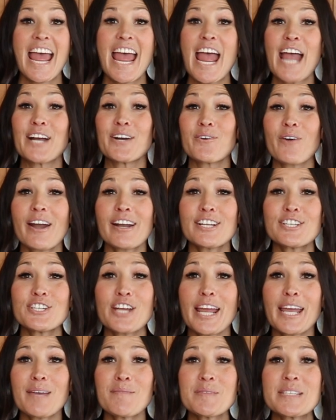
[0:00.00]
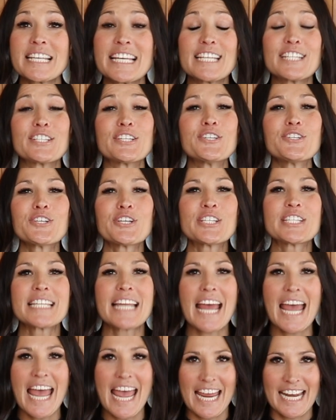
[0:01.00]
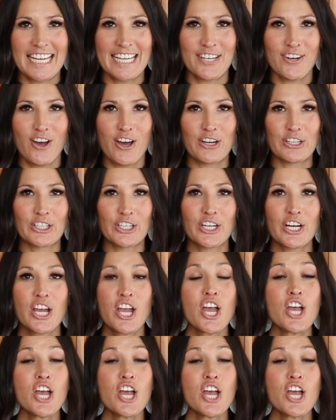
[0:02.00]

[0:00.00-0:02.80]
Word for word: And Greta James isn't just any daughter.